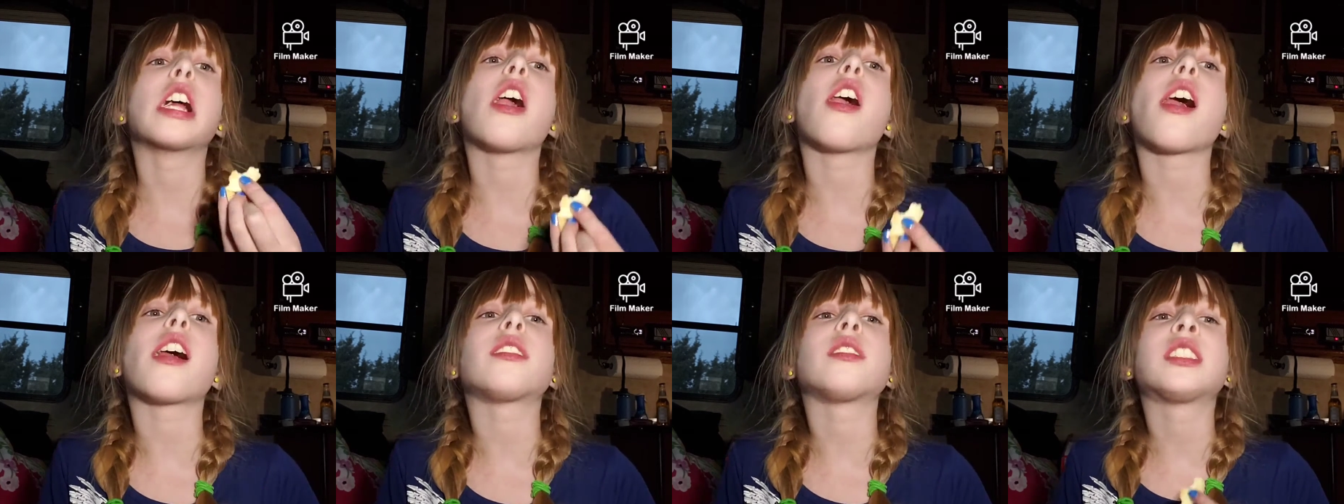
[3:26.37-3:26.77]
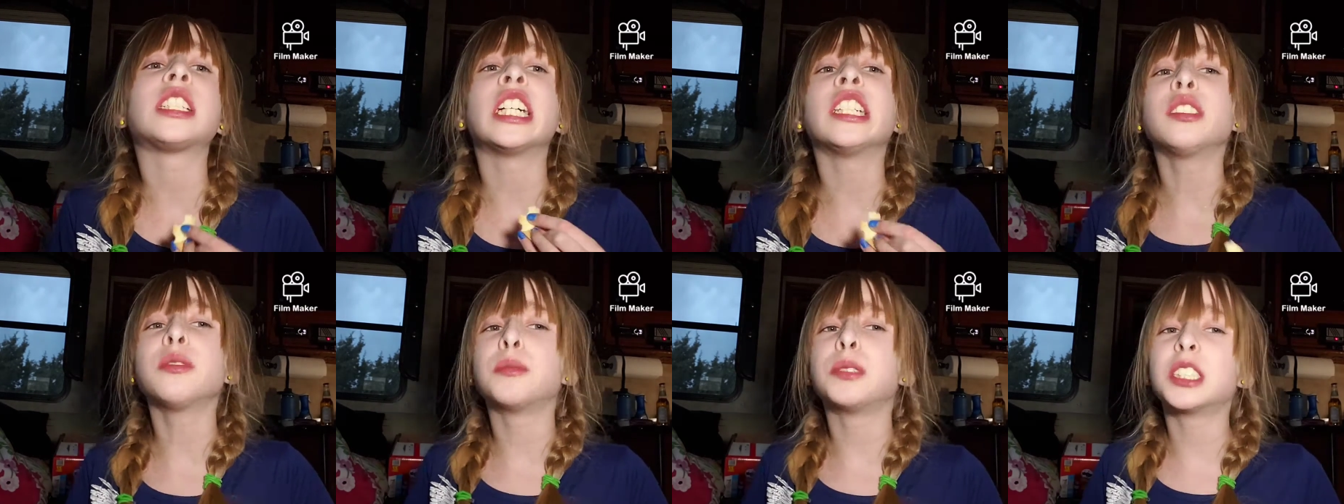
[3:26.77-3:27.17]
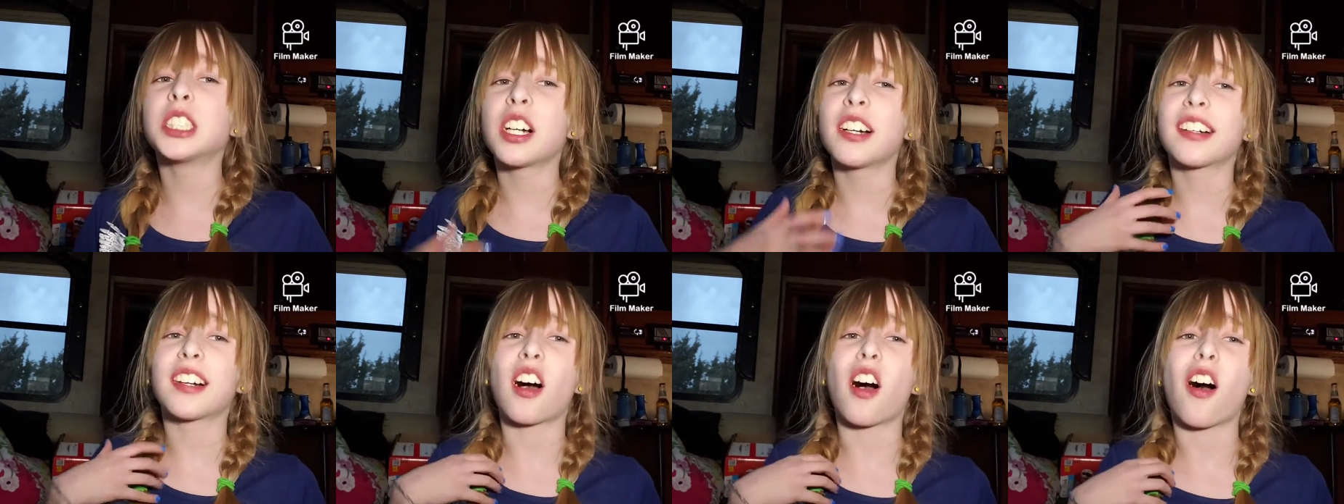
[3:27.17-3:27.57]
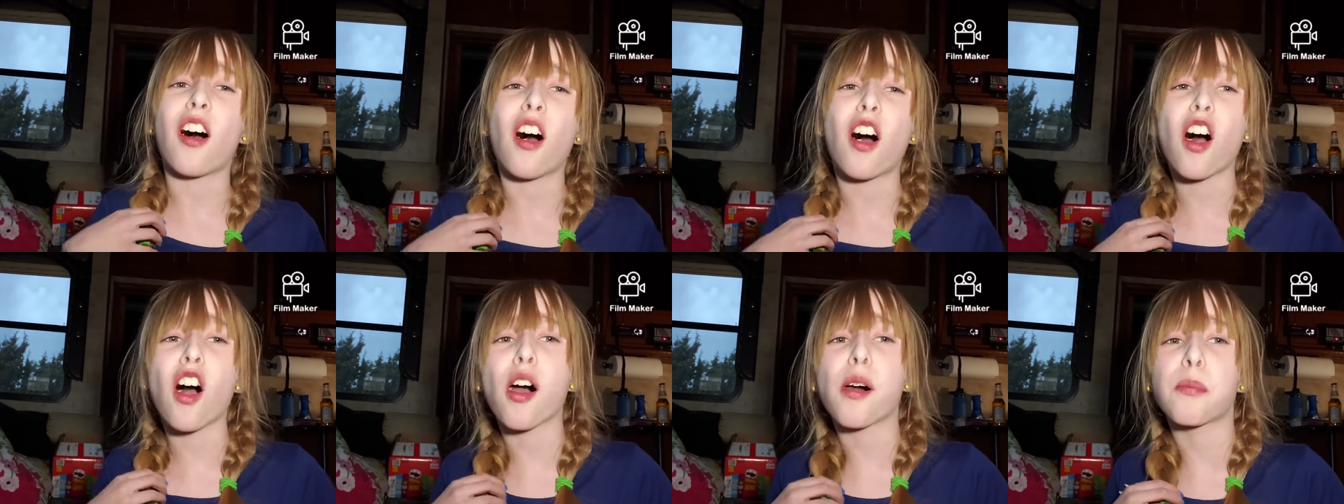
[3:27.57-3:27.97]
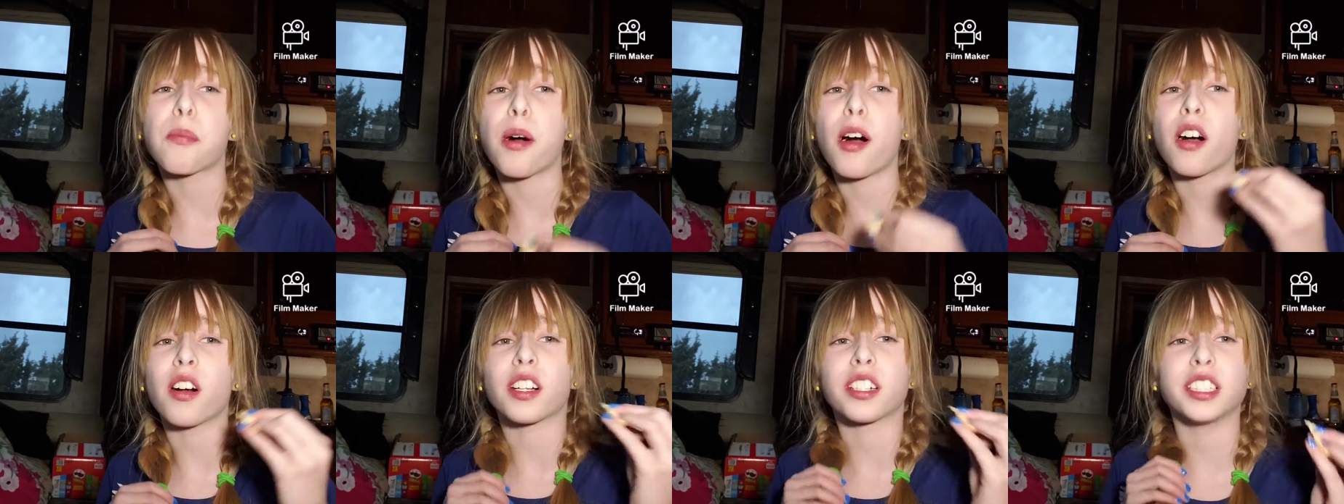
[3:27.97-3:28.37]
It tastes more like a hot
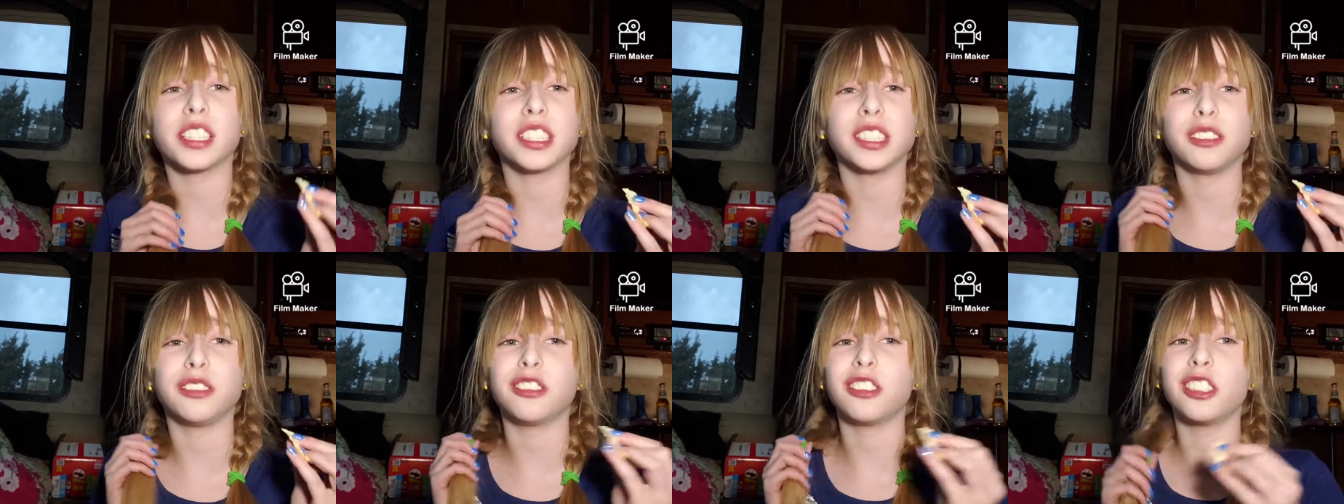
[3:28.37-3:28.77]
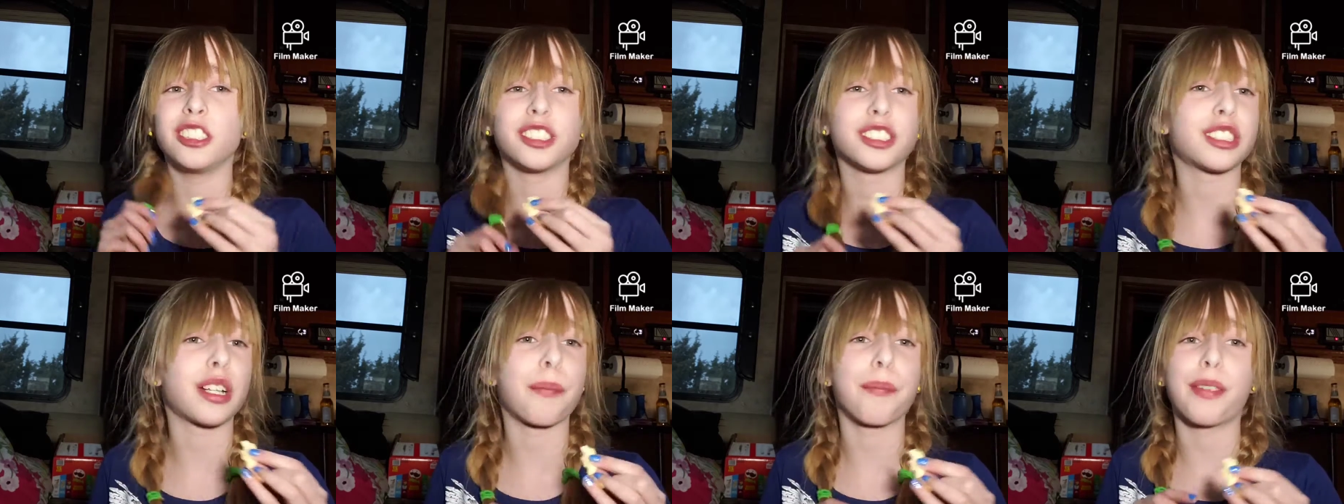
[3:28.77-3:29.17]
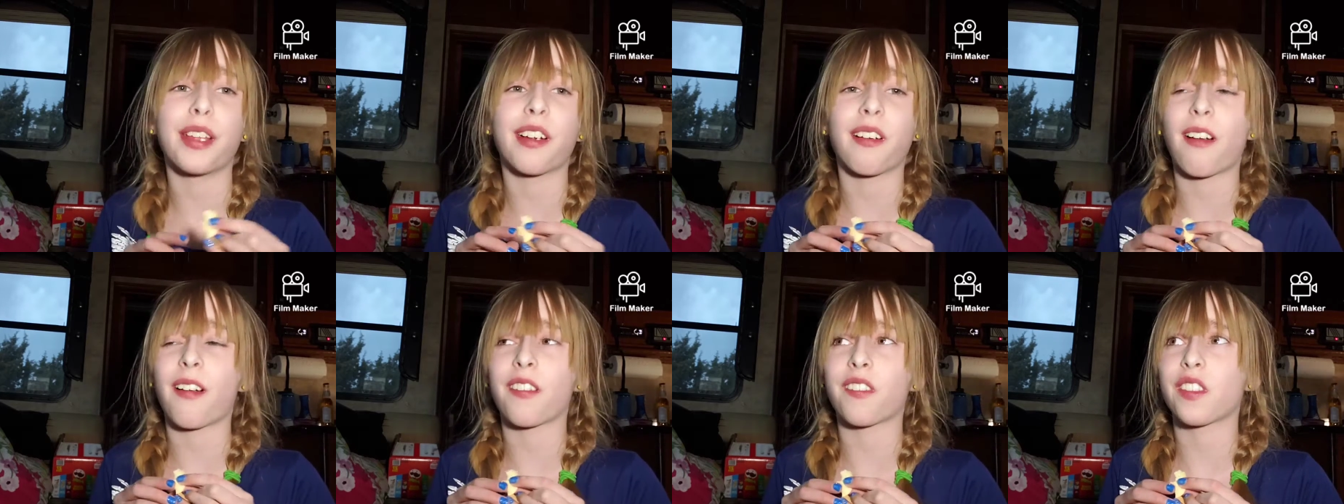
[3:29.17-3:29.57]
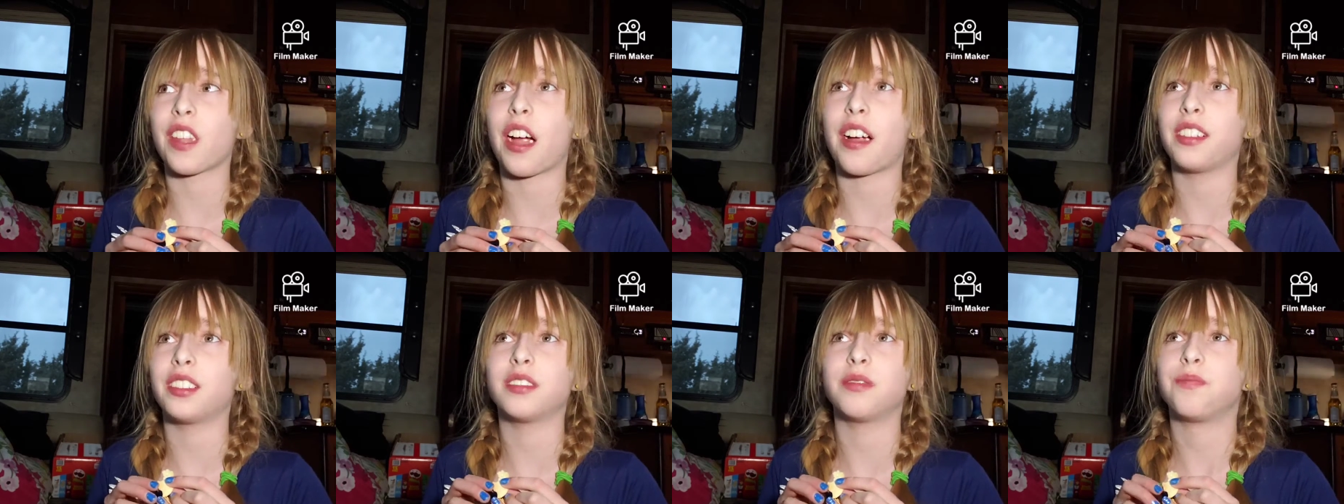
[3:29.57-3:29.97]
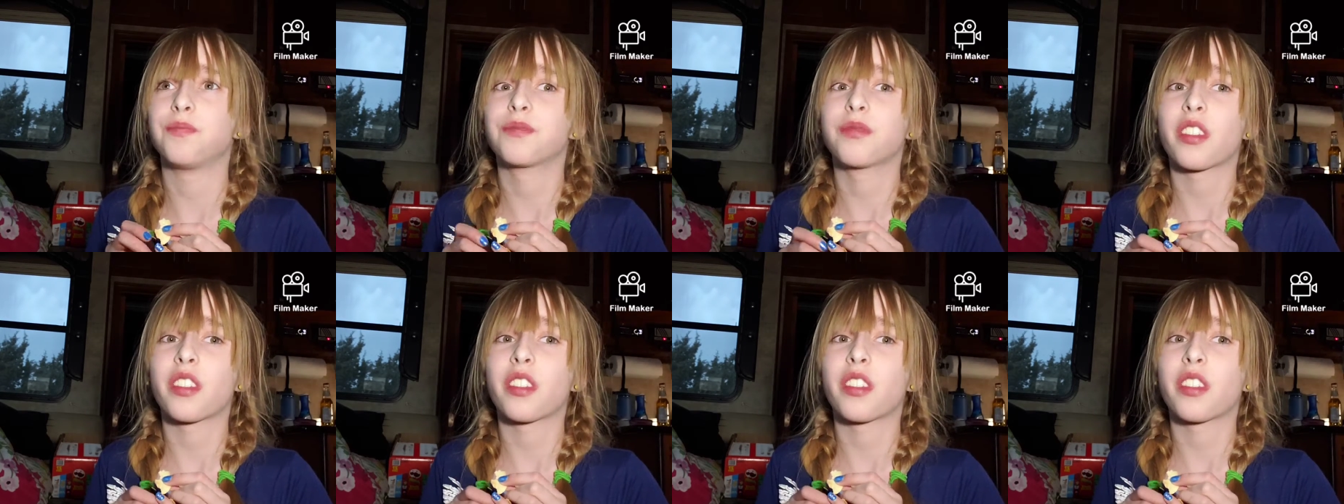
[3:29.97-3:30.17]
pocket or something like that.